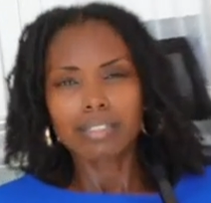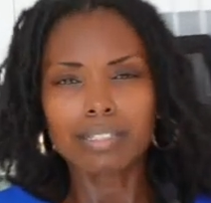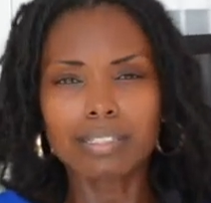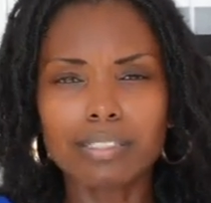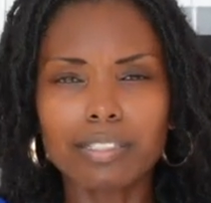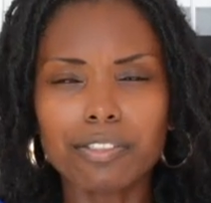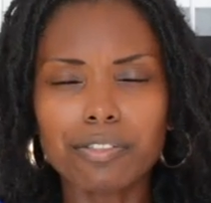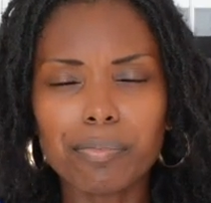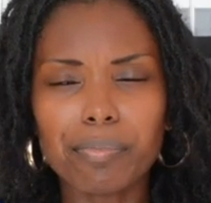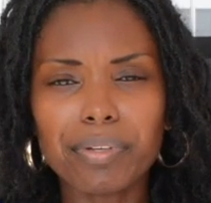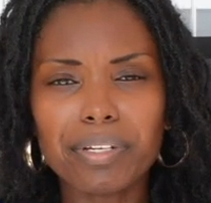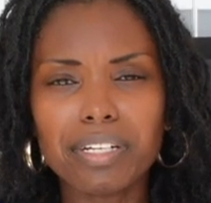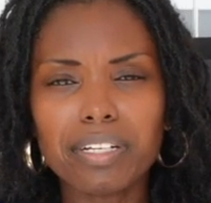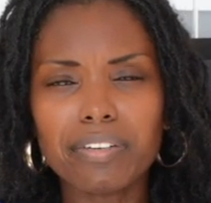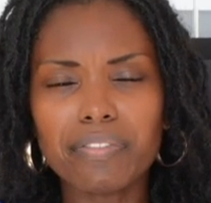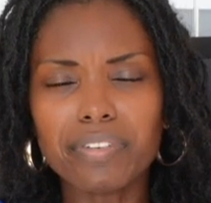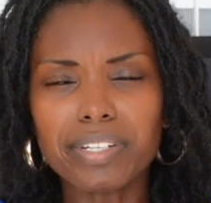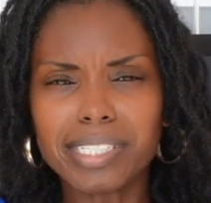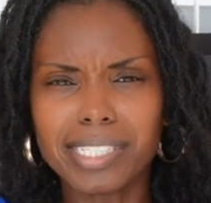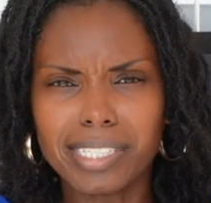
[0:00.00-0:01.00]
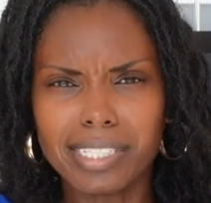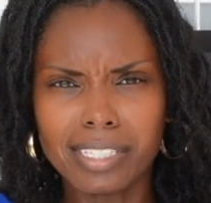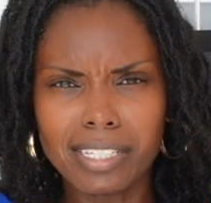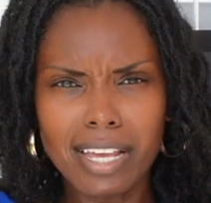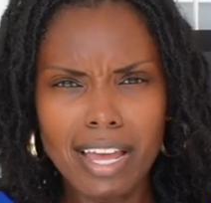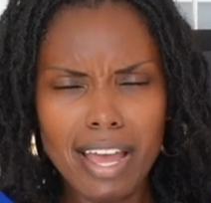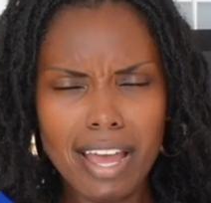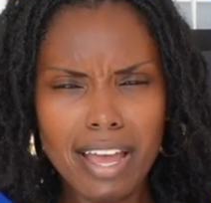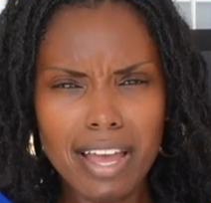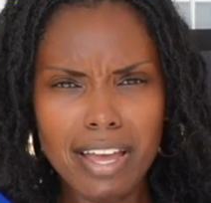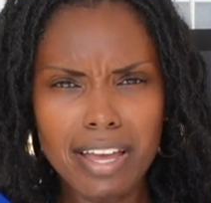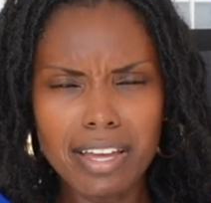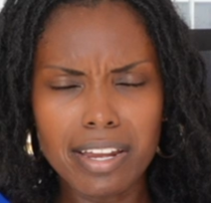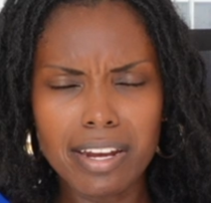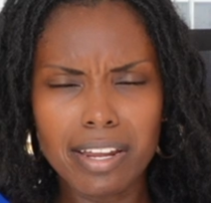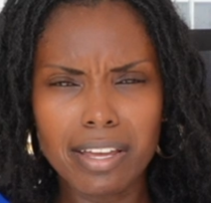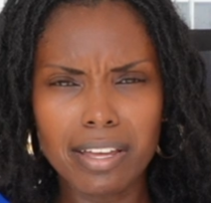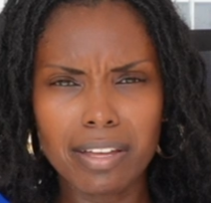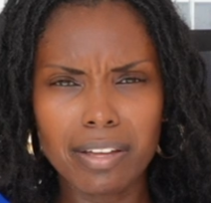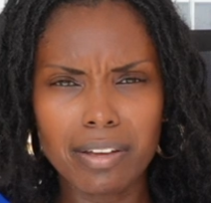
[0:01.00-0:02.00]
It's a bit of a
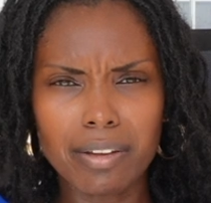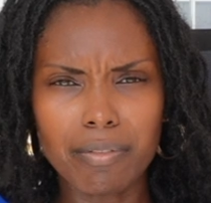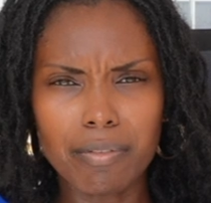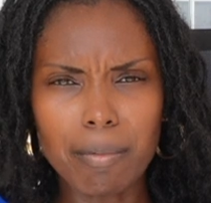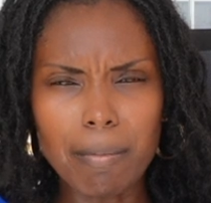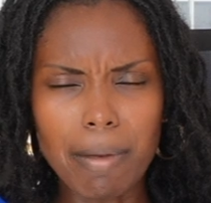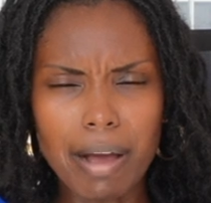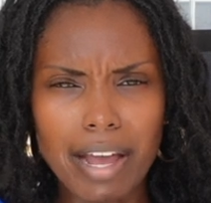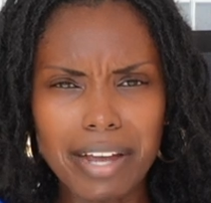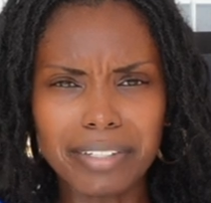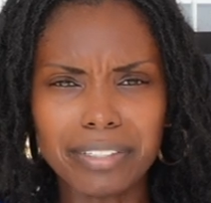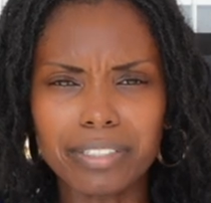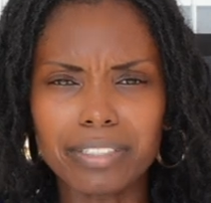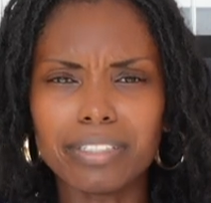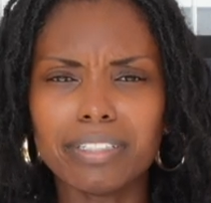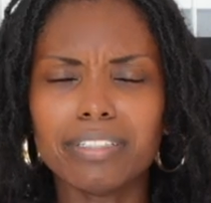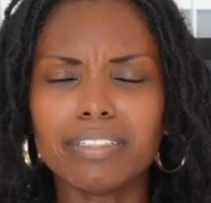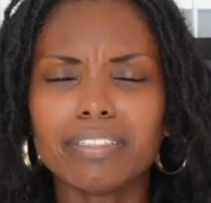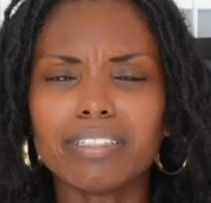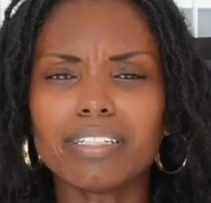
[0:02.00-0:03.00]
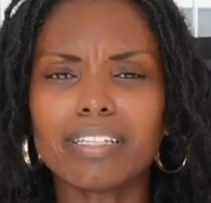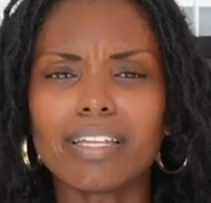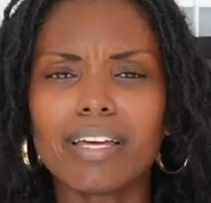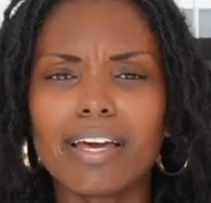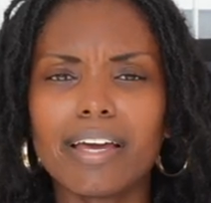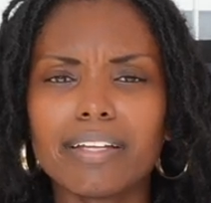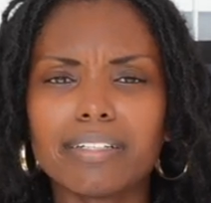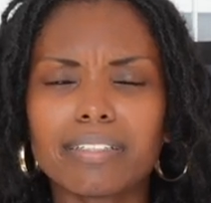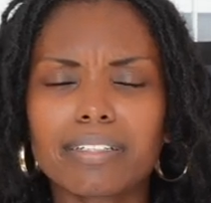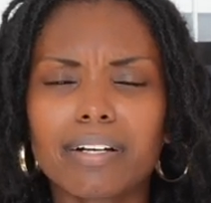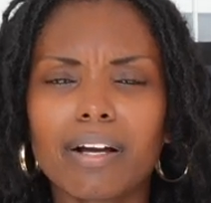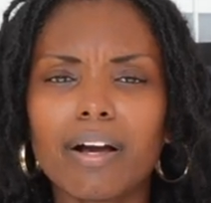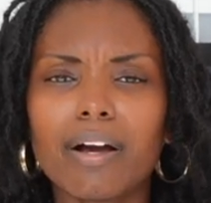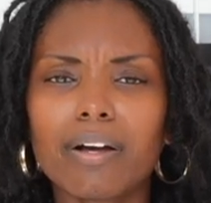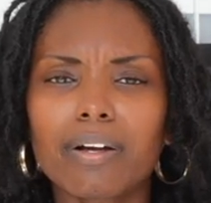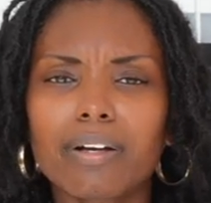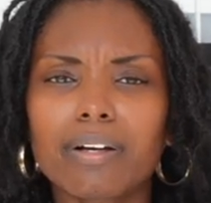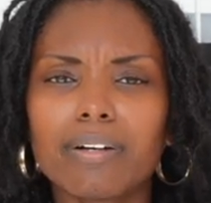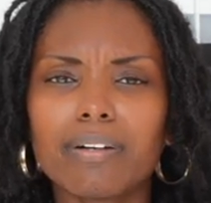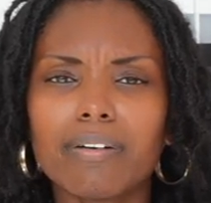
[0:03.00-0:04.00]
sad reminder that the
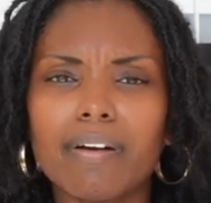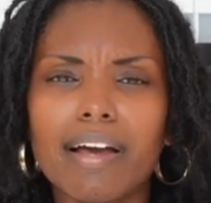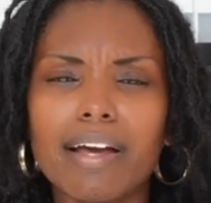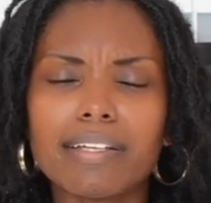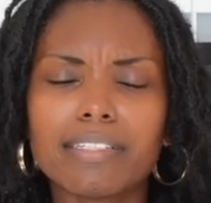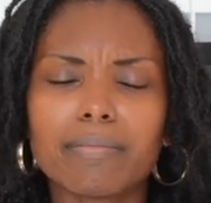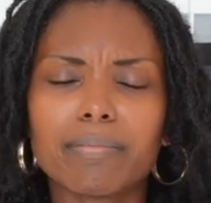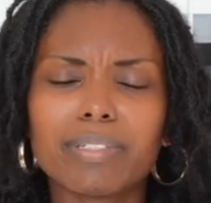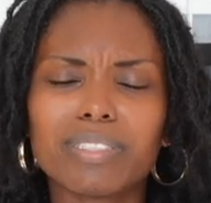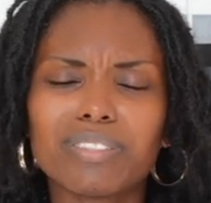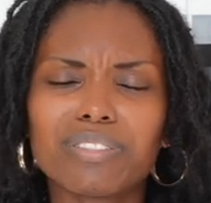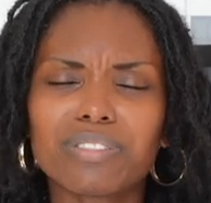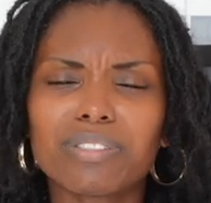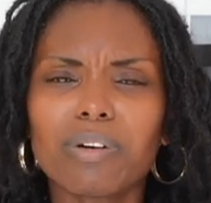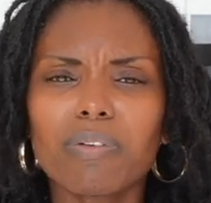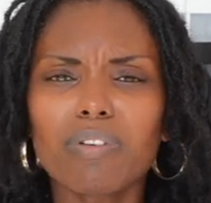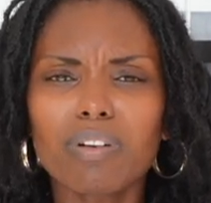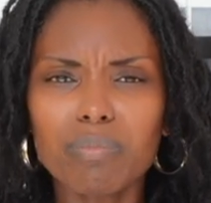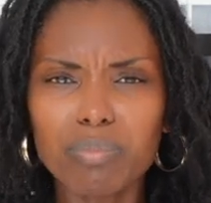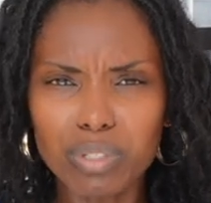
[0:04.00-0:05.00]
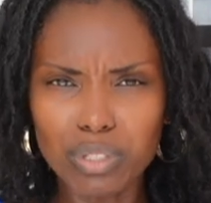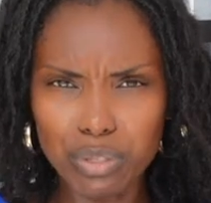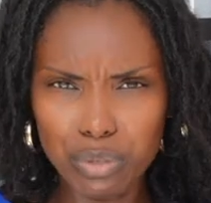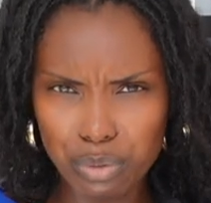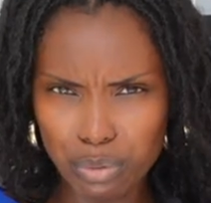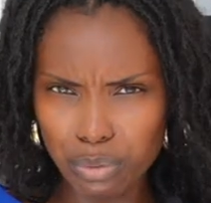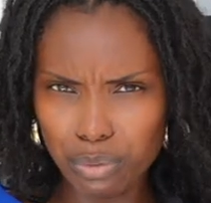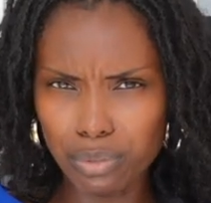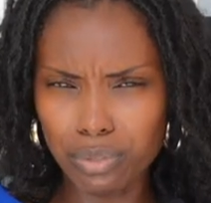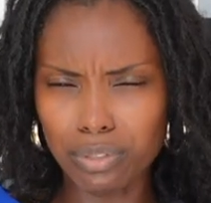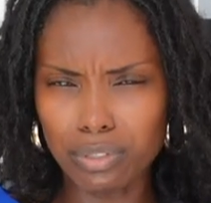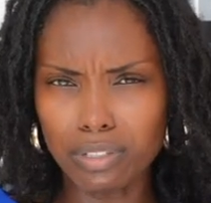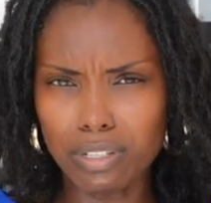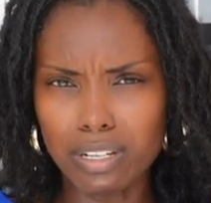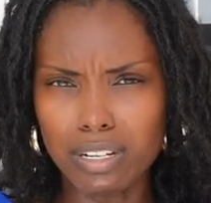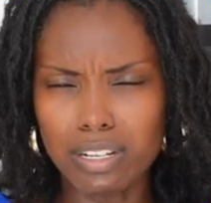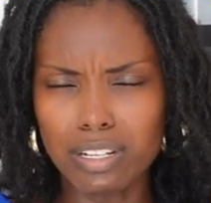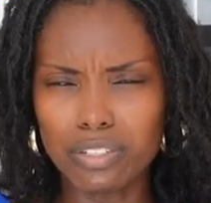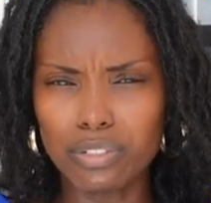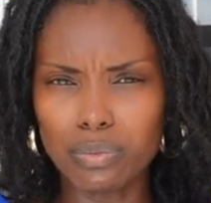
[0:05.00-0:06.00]
Congo has been so abused
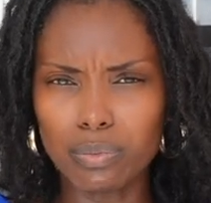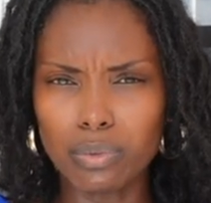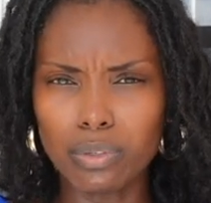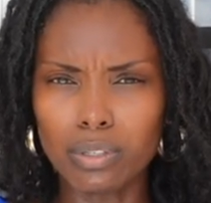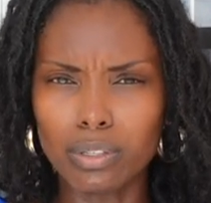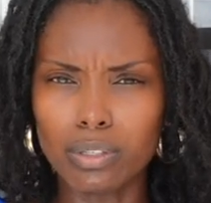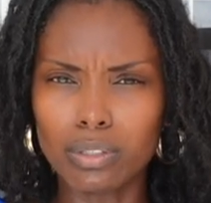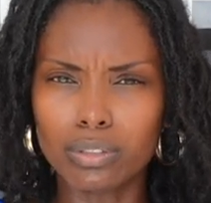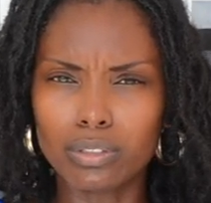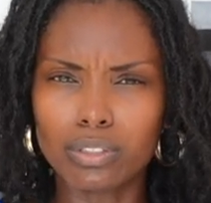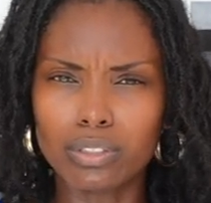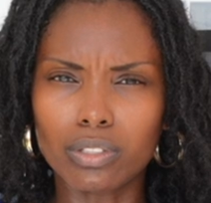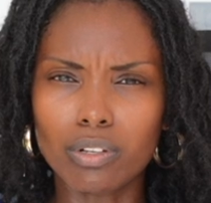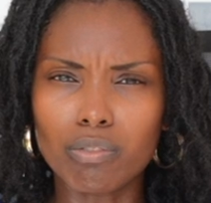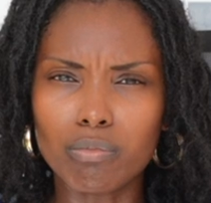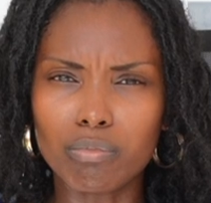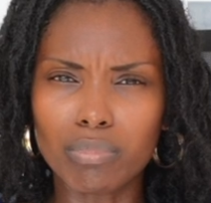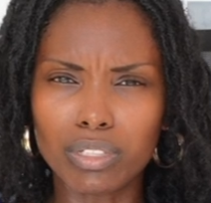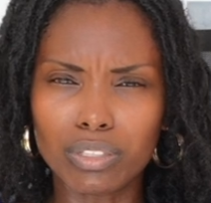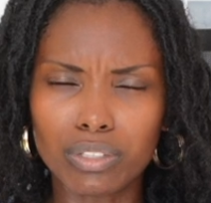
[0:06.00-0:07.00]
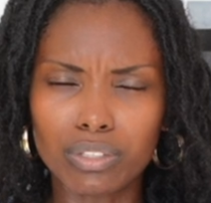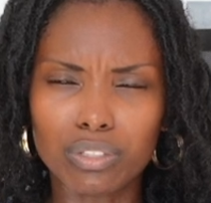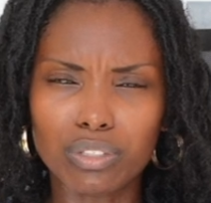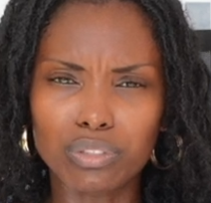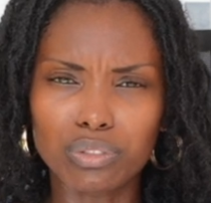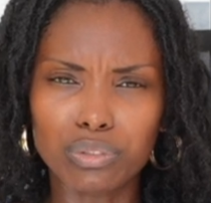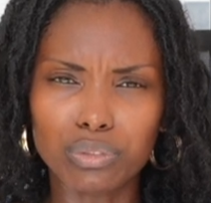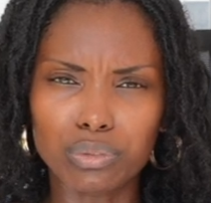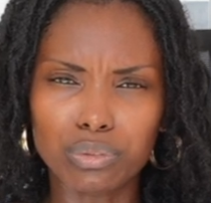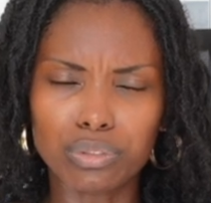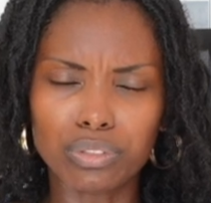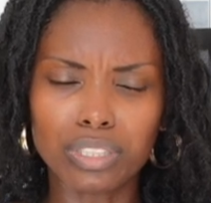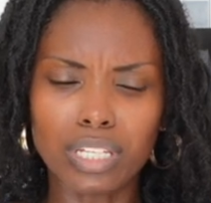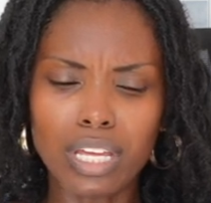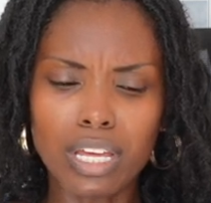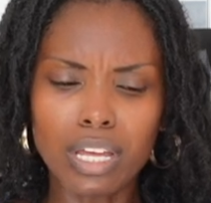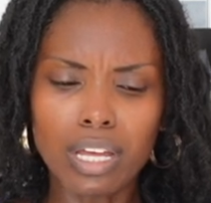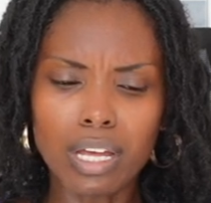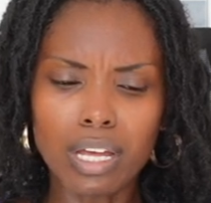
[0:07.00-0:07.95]
in this world, so misused